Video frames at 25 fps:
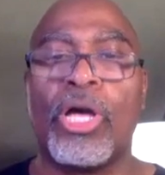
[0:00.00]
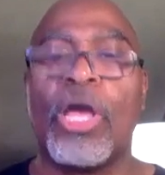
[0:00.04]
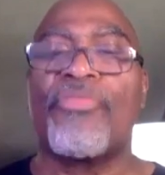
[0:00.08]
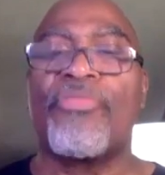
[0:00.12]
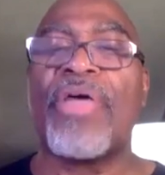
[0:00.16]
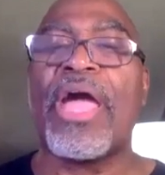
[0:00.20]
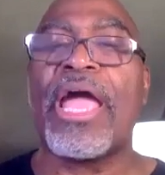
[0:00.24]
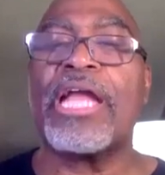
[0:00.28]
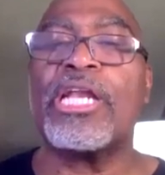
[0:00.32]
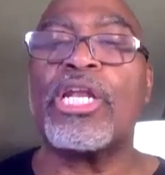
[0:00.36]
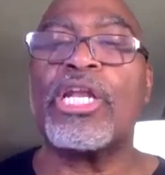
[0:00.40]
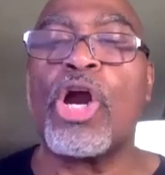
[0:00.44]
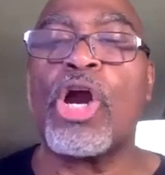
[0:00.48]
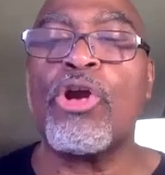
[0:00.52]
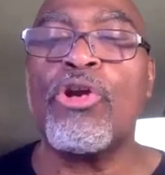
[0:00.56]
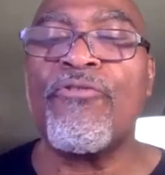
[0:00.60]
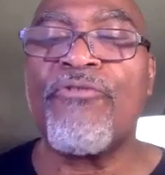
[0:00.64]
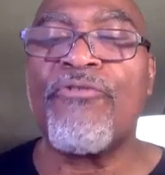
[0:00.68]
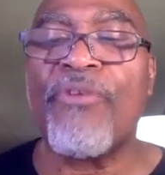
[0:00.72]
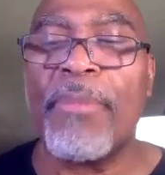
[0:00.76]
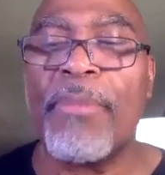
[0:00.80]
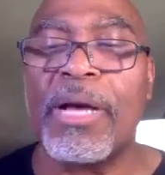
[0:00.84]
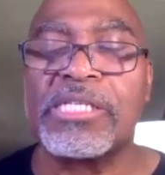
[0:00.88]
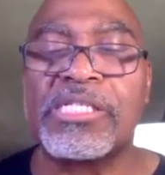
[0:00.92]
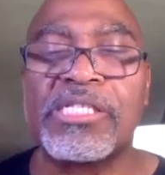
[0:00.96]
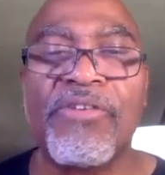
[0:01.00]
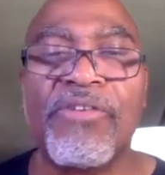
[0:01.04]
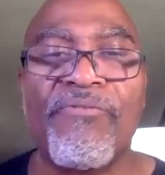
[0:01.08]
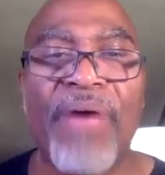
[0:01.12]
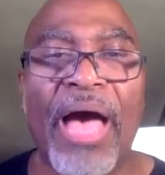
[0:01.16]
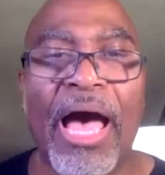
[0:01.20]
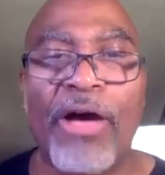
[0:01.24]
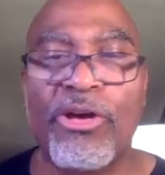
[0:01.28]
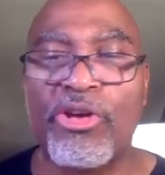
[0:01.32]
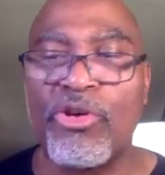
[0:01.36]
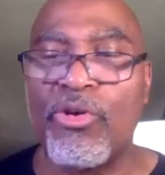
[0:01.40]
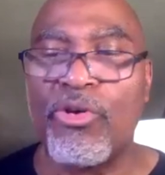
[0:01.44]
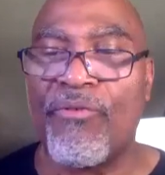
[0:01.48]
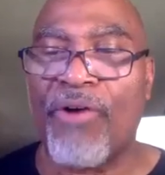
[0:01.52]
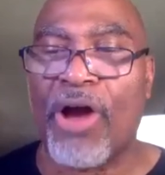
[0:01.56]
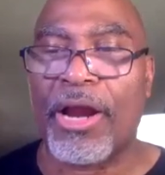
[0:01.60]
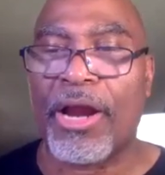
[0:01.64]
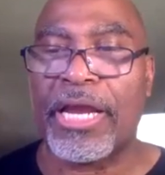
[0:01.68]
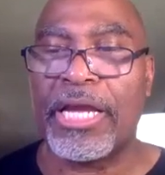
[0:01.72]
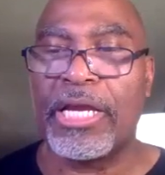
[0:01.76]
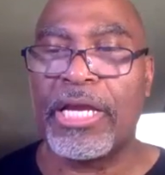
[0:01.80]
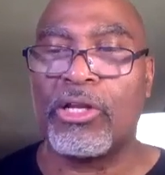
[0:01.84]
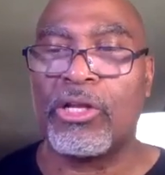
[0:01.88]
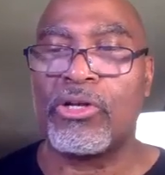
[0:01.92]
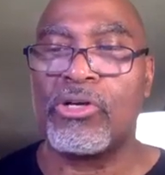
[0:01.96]
They had learned from us the value of our
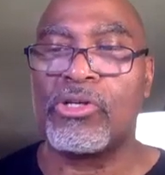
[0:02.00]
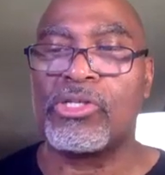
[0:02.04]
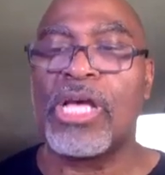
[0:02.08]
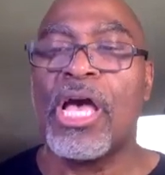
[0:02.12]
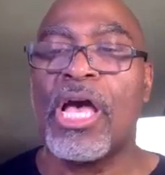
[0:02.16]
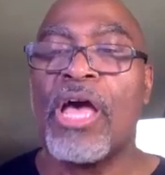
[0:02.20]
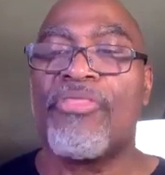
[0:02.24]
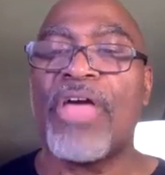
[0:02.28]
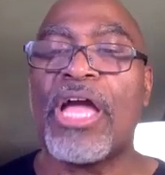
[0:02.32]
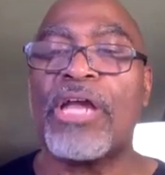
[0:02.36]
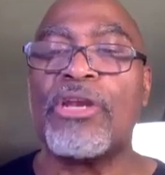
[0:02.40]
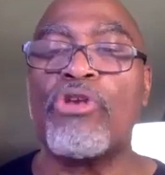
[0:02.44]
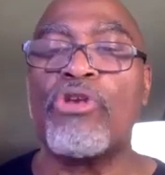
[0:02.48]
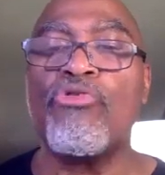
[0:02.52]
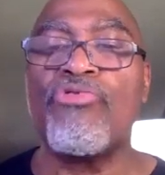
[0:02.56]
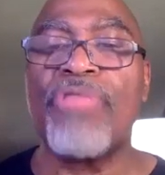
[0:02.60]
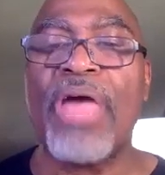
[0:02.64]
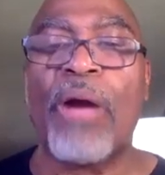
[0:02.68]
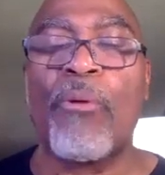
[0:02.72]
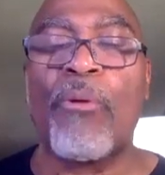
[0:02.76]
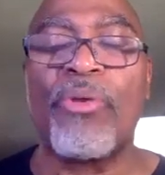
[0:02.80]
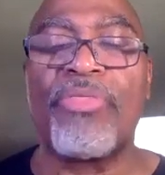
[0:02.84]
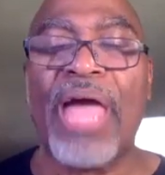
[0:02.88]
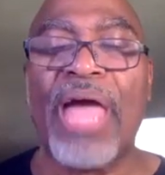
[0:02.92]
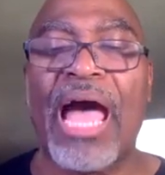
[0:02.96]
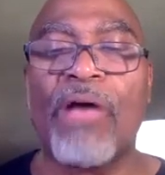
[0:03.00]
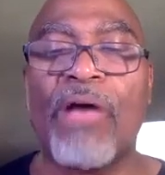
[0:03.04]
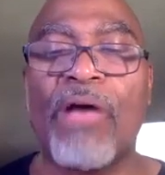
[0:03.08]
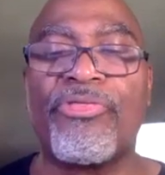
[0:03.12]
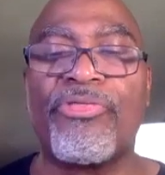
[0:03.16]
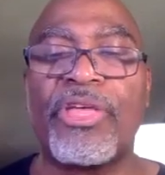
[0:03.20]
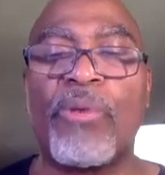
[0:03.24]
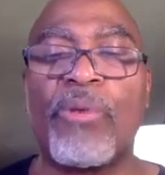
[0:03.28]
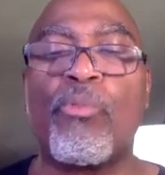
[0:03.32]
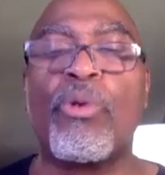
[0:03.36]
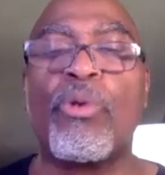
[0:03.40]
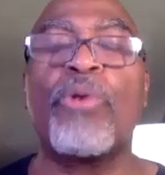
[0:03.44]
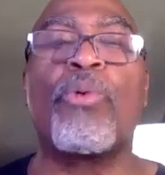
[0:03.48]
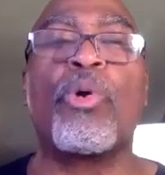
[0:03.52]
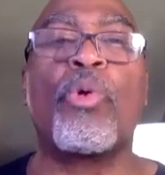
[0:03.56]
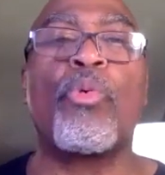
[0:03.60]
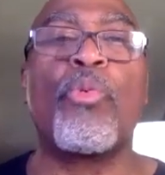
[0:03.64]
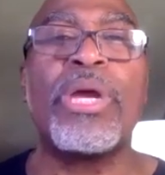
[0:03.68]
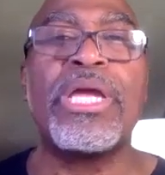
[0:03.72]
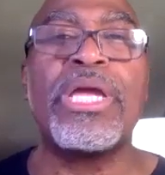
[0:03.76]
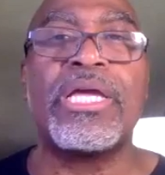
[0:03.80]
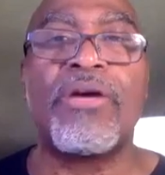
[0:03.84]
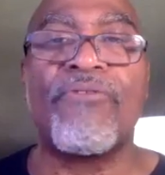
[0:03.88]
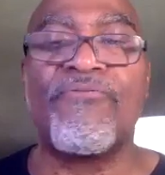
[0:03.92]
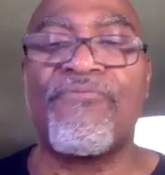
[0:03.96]
healers. They knew that without them we were
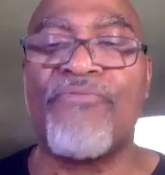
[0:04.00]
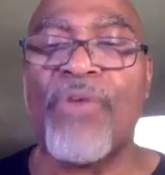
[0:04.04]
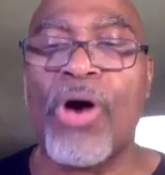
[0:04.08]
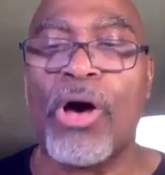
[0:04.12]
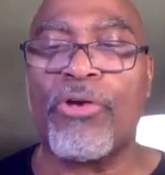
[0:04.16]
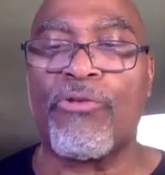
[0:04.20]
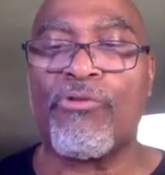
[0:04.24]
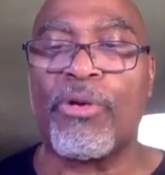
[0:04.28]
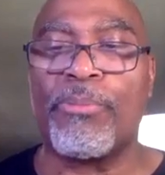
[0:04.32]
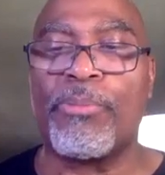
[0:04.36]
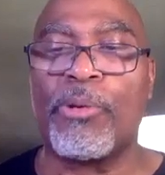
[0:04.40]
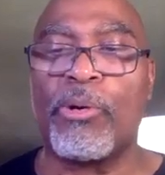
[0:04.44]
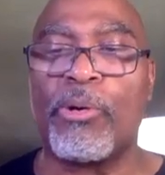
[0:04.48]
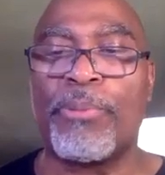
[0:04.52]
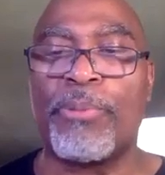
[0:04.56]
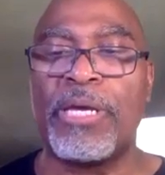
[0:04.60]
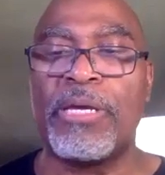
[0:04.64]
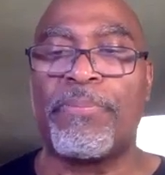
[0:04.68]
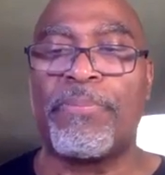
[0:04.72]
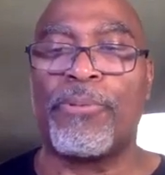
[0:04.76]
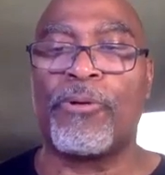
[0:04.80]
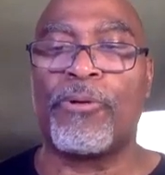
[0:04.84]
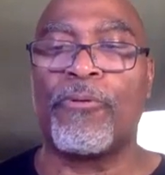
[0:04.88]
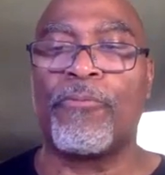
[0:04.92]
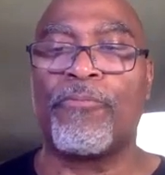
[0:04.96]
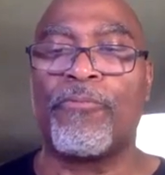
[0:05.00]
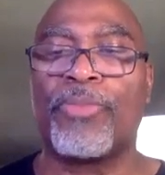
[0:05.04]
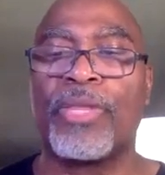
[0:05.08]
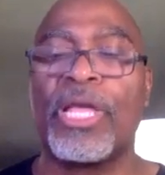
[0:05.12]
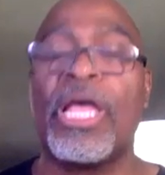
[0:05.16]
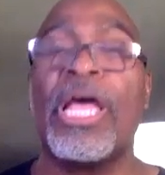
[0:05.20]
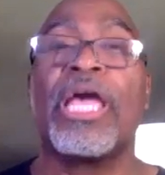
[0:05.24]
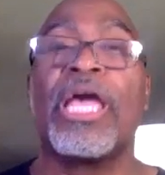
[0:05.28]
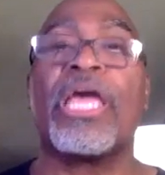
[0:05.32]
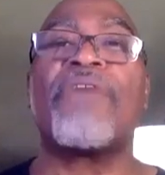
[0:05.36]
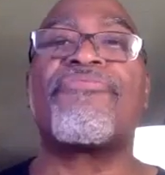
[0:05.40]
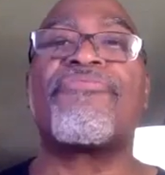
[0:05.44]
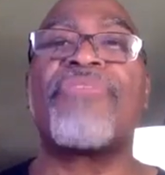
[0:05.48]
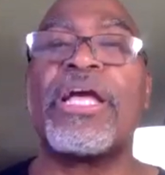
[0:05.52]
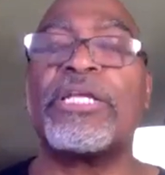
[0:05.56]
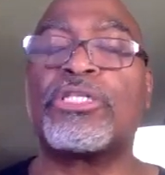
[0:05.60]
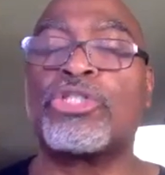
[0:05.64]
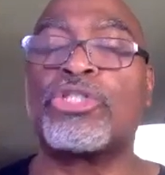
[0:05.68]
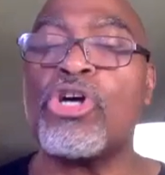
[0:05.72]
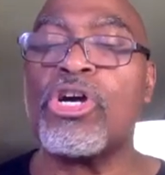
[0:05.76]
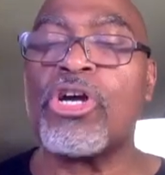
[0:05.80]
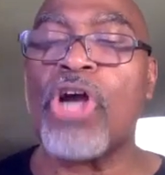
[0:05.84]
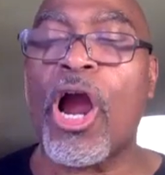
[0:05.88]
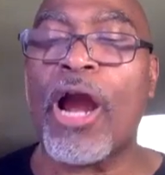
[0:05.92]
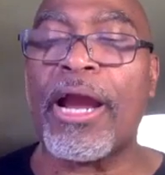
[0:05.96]
weak, vulnerable people. If they
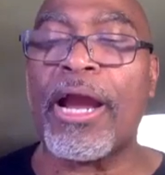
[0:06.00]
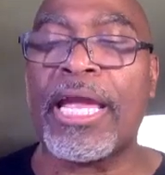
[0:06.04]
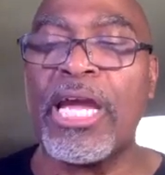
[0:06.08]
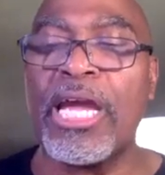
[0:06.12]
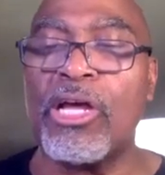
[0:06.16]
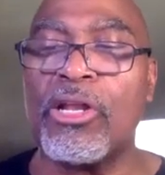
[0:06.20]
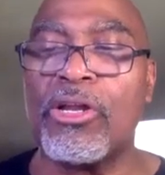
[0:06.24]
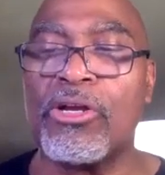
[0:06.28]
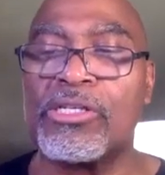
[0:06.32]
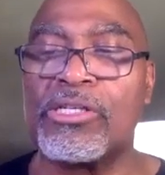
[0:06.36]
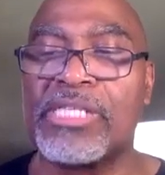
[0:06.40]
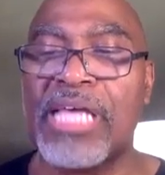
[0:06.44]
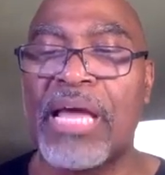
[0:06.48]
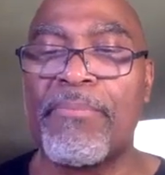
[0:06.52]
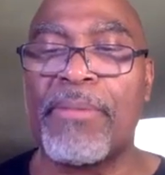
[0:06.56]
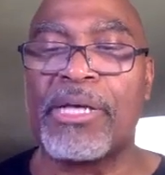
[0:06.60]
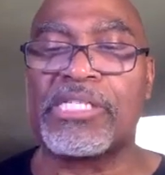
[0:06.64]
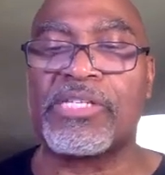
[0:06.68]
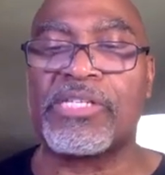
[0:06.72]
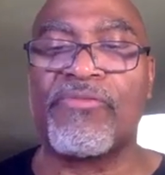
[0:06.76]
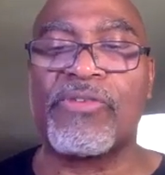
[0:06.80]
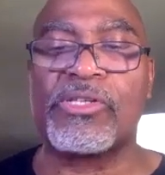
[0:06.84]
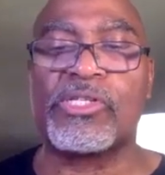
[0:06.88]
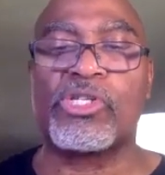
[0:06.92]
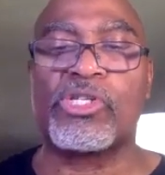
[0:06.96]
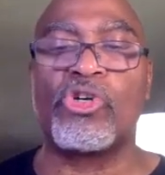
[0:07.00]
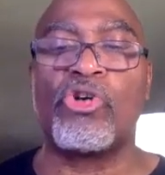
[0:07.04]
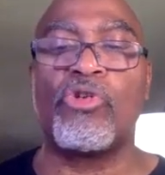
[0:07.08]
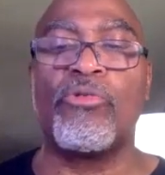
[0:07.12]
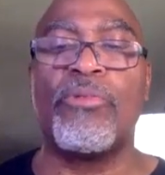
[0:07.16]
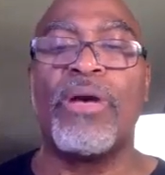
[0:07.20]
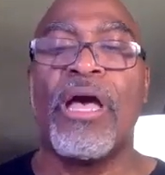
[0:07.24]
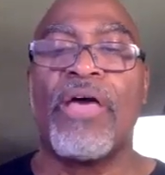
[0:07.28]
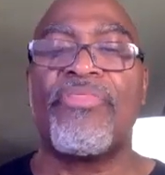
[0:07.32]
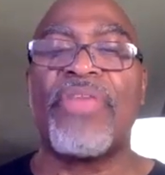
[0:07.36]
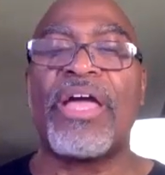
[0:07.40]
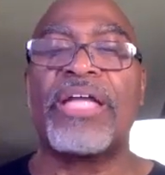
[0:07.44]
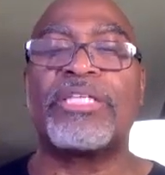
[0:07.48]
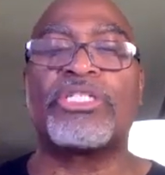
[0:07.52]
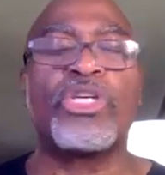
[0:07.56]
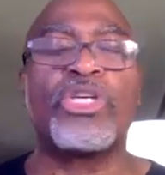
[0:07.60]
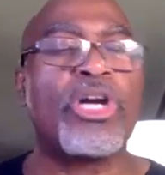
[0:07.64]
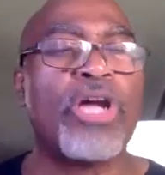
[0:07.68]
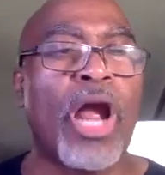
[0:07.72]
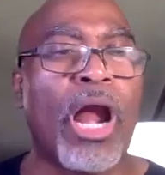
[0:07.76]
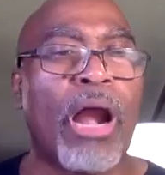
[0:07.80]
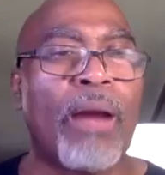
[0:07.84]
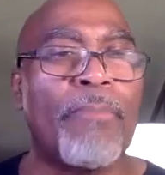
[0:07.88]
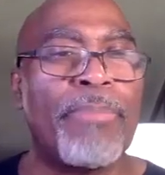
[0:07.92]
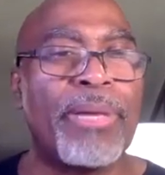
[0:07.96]
took our healers, they must have assumed they took
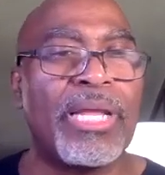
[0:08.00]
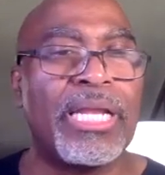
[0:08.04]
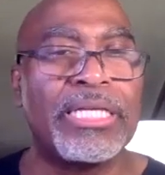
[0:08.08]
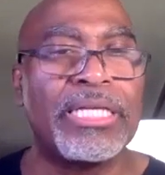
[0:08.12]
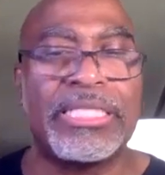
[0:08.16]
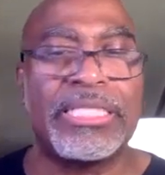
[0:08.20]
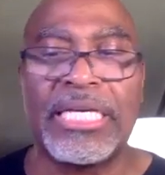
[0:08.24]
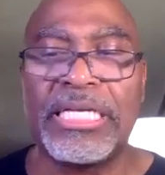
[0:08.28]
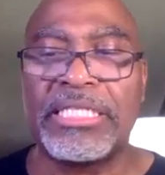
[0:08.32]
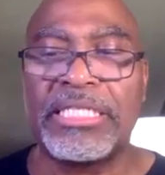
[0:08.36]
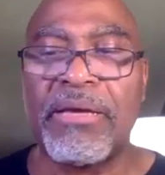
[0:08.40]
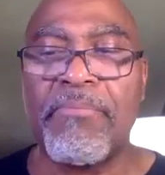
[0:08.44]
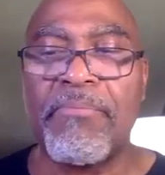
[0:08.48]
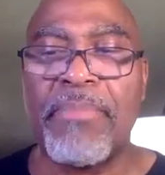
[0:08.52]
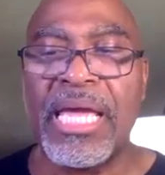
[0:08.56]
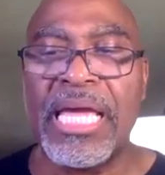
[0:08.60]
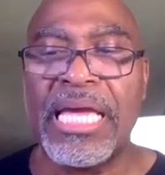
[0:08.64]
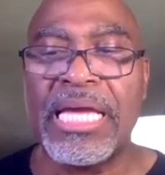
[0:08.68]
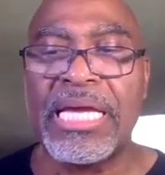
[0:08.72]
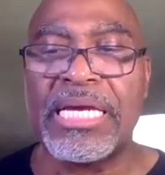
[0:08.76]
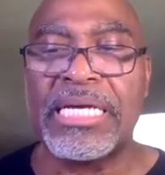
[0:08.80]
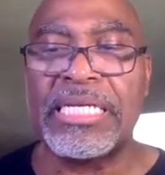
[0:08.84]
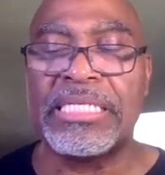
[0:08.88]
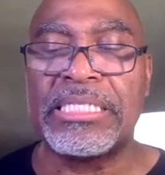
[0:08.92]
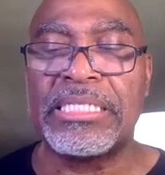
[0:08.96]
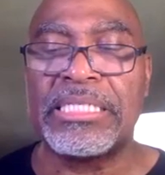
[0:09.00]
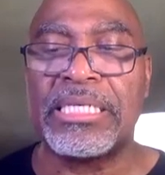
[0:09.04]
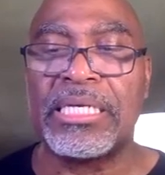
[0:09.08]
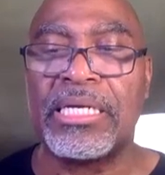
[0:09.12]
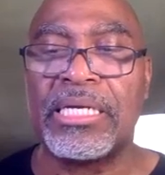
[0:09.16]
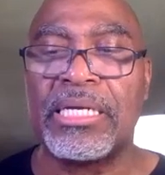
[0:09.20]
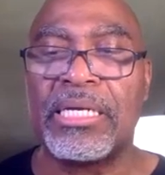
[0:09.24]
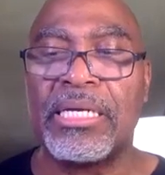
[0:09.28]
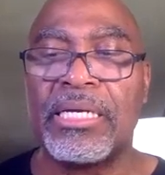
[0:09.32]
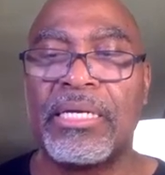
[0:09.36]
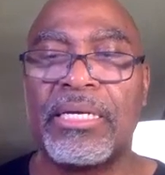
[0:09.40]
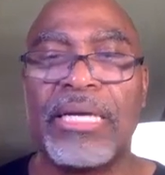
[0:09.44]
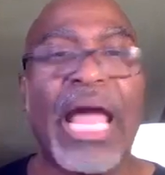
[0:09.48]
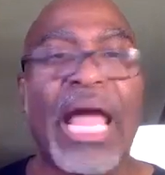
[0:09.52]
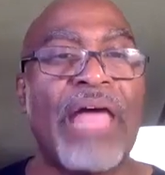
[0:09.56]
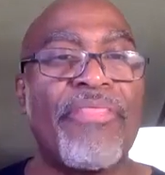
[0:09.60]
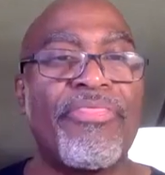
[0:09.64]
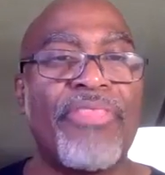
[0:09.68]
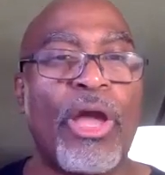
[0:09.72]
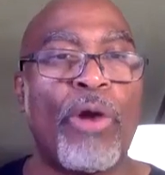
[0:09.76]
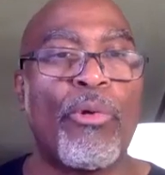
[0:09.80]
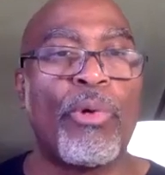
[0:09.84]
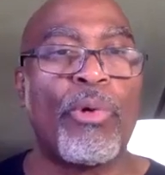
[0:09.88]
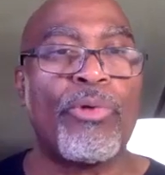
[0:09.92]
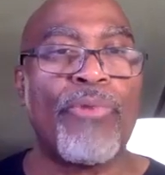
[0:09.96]
our ability to mend. And
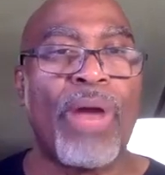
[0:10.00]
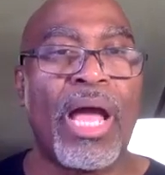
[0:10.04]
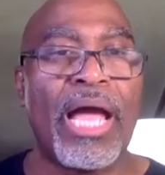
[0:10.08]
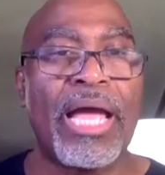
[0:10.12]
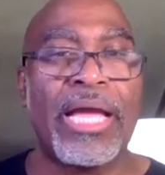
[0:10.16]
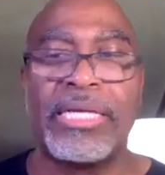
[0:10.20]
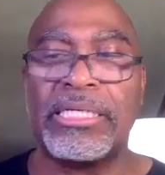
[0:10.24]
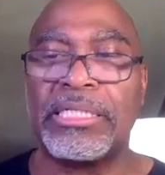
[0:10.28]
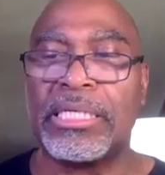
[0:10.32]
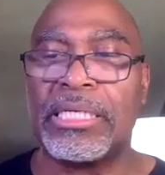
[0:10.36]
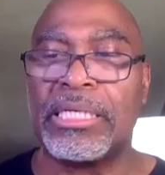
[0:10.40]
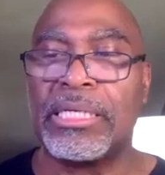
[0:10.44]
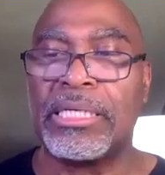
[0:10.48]
they were right.